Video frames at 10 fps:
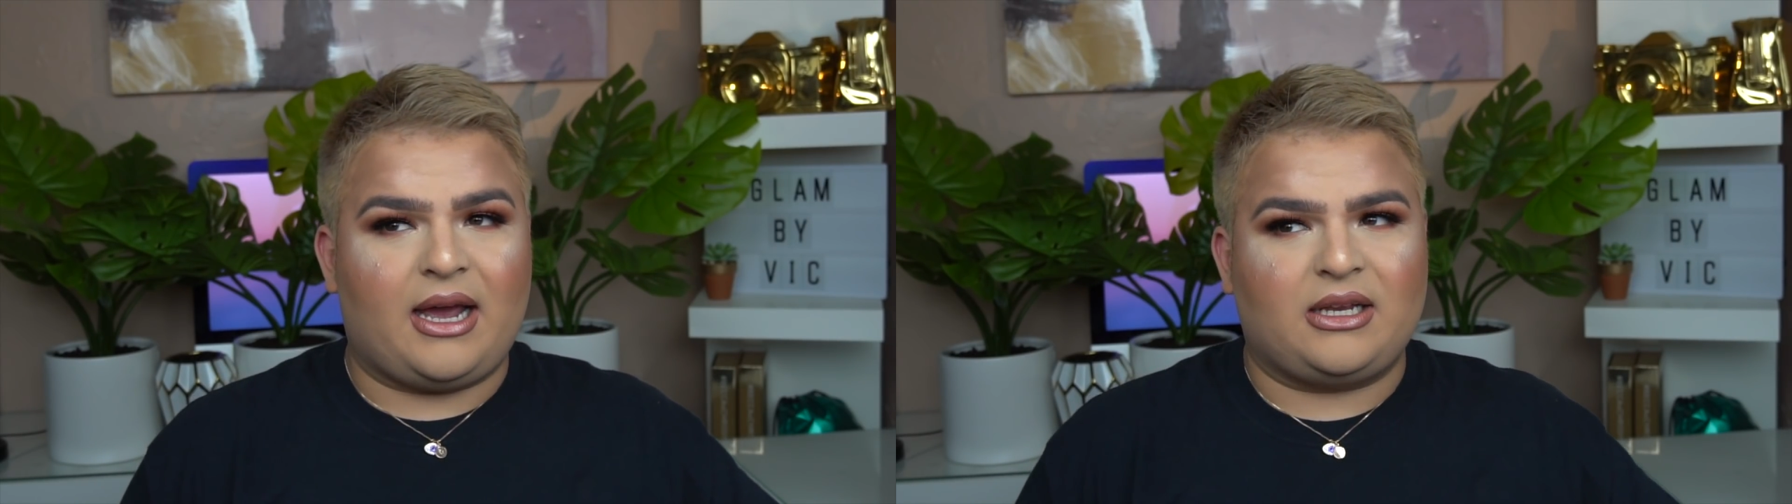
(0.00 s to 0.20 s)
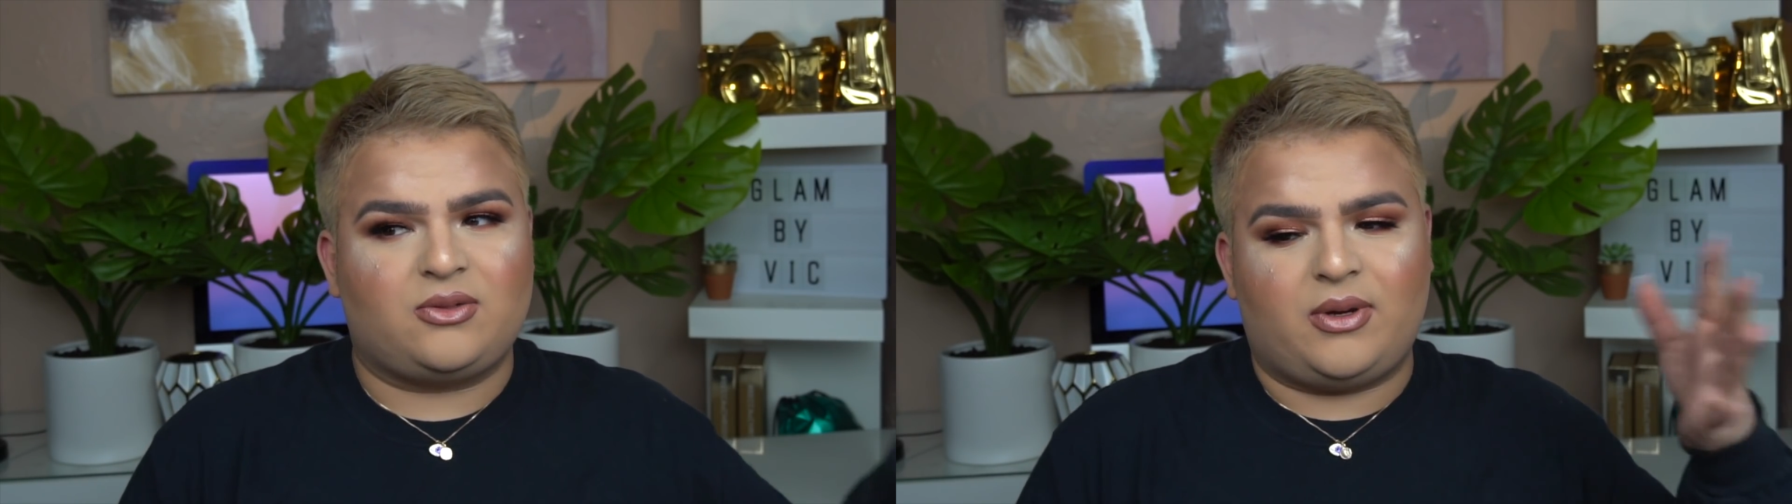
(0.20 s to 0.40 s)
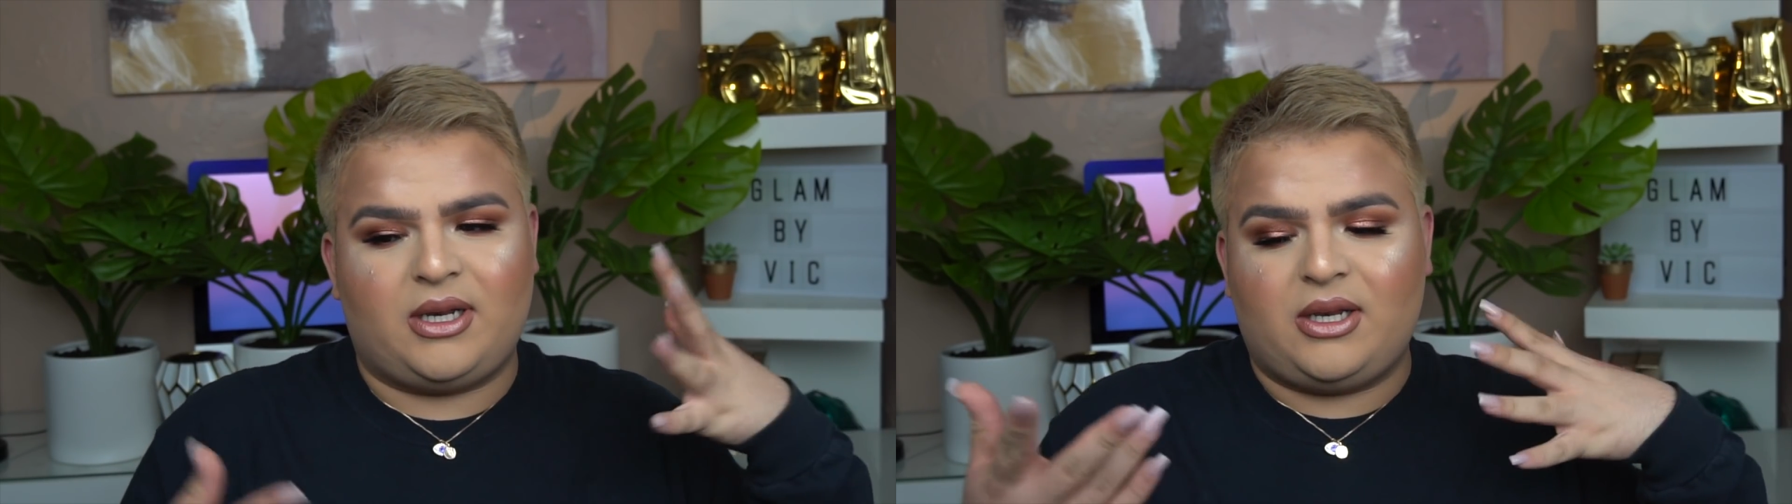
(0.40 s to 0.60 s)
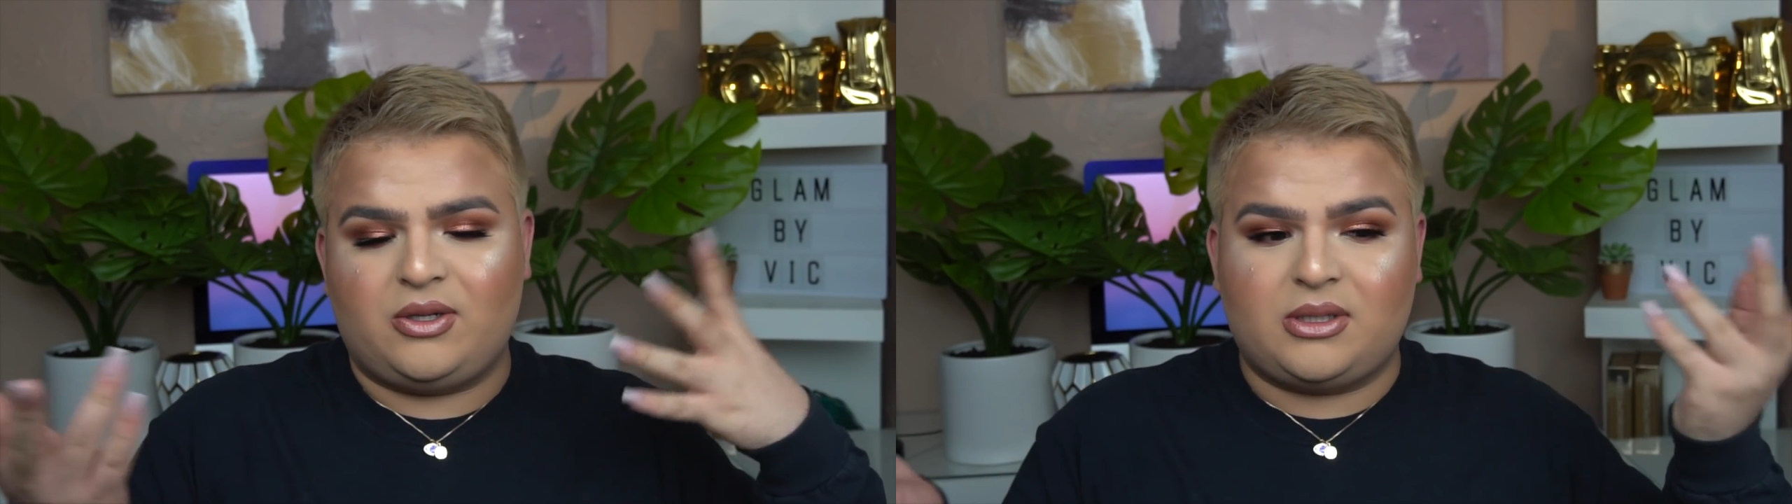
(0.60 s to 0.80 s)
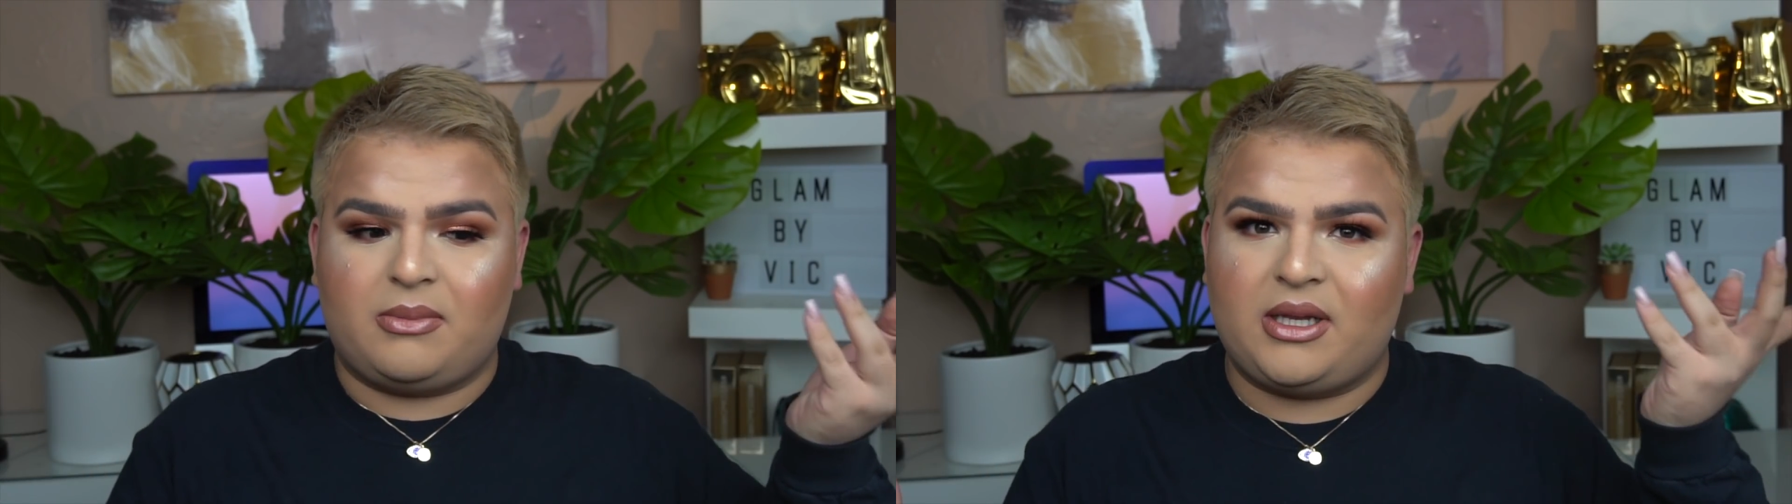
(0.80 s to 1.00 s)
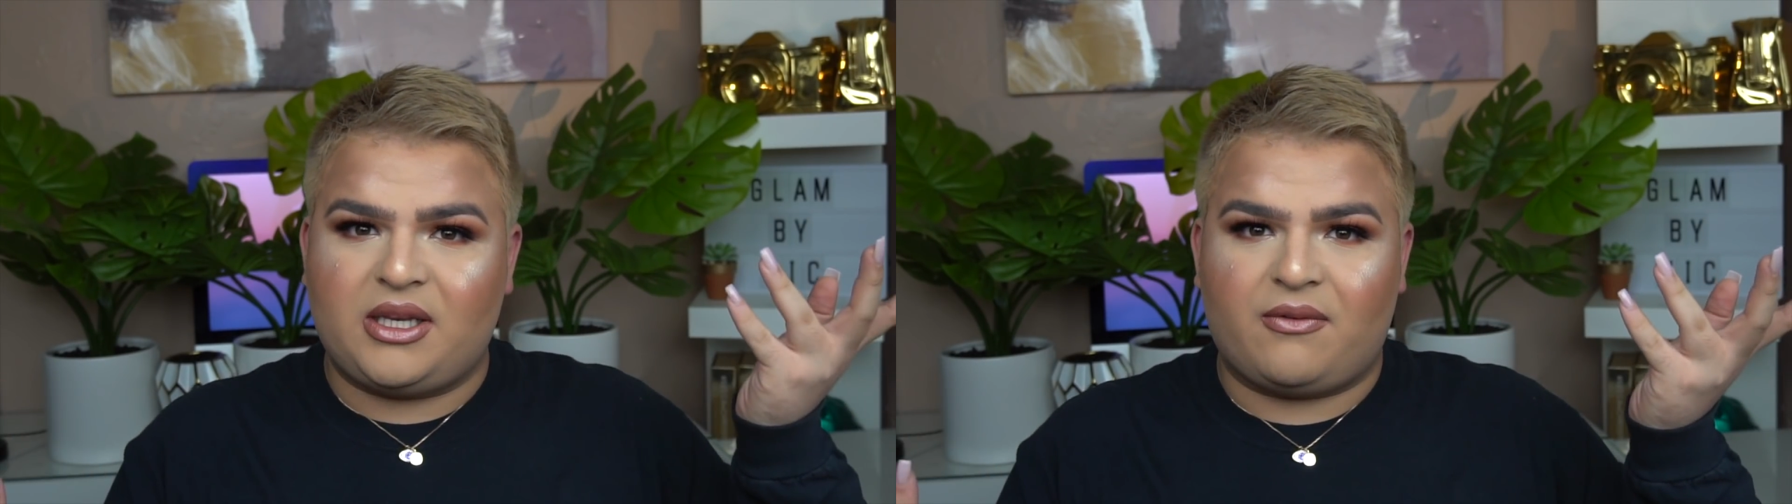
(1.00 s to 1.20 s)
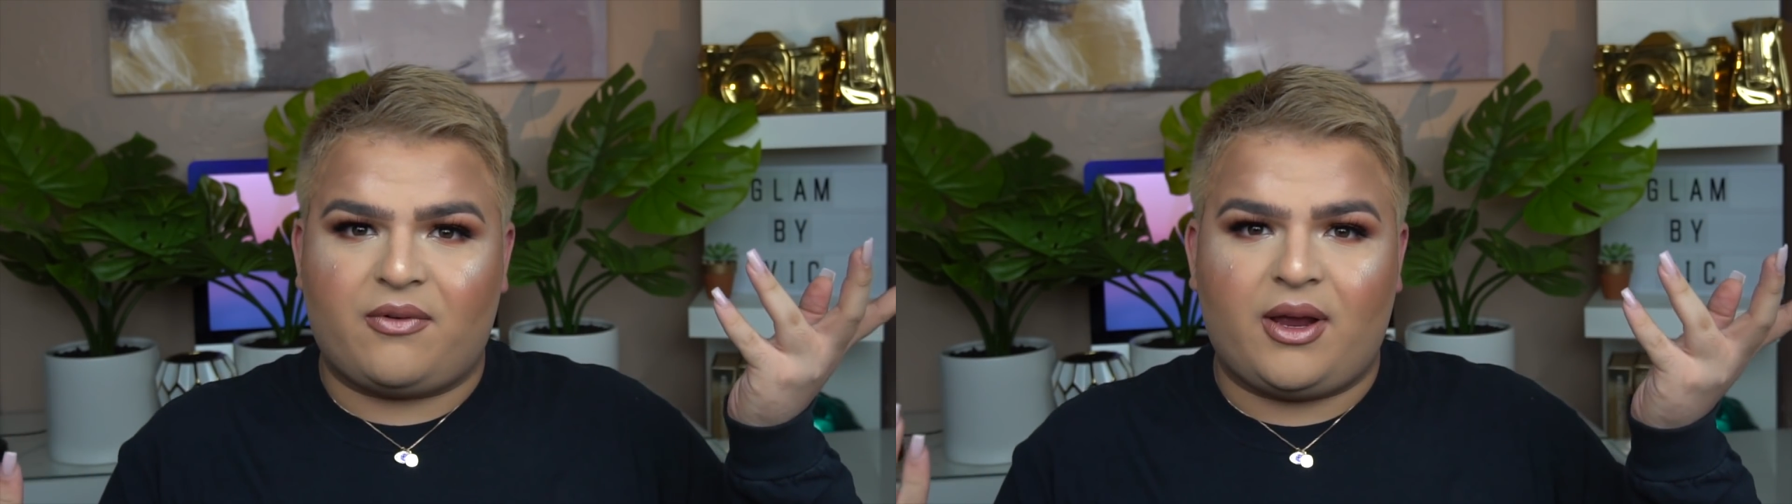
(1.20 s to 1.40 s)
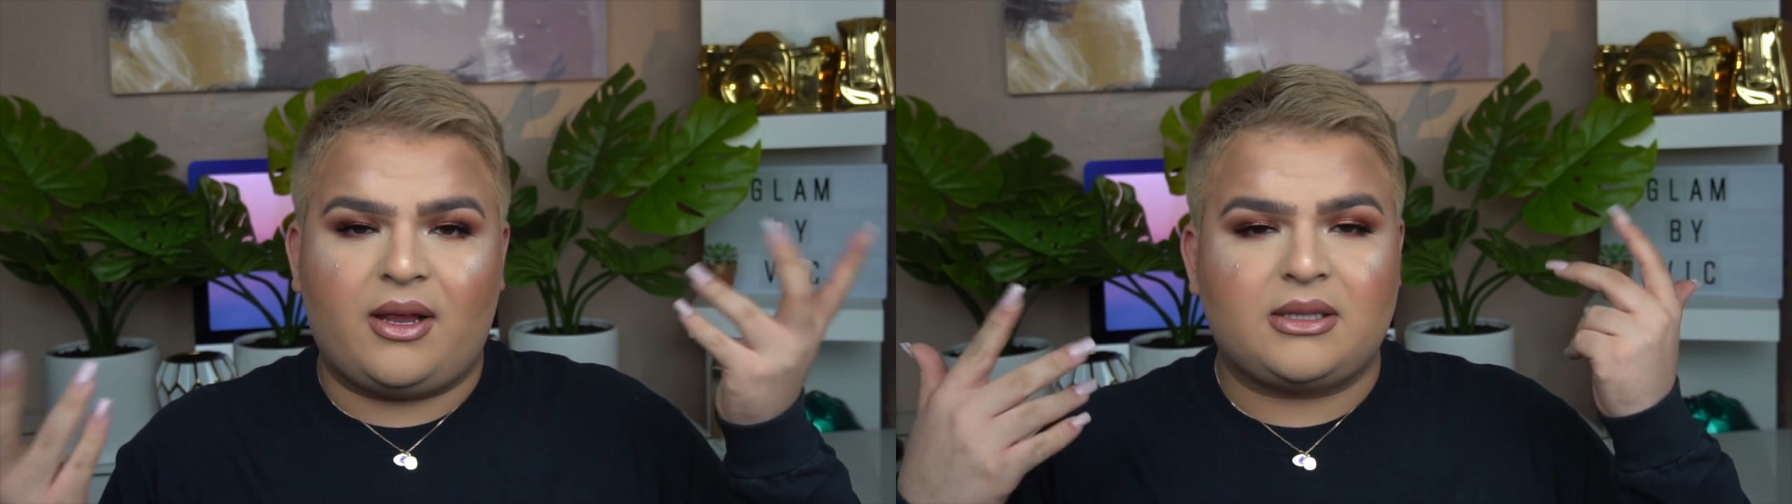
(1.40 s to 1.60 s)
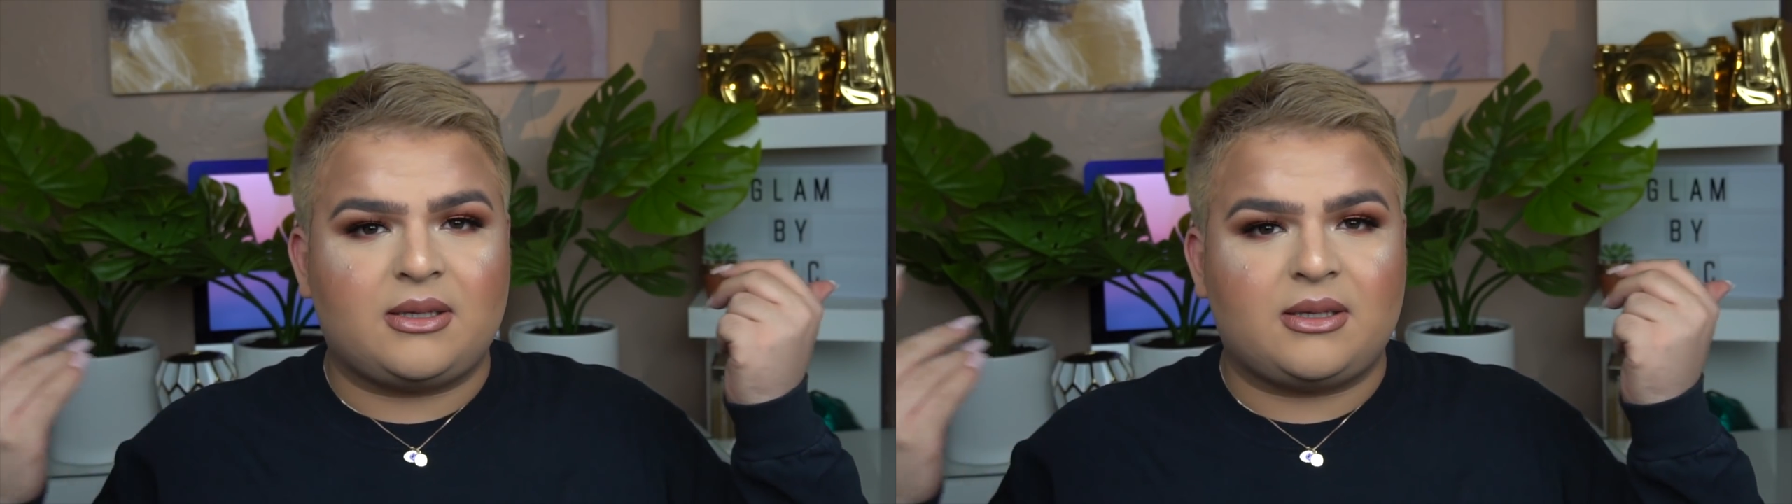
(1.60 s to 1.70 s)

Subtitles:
I just wanted to do something different,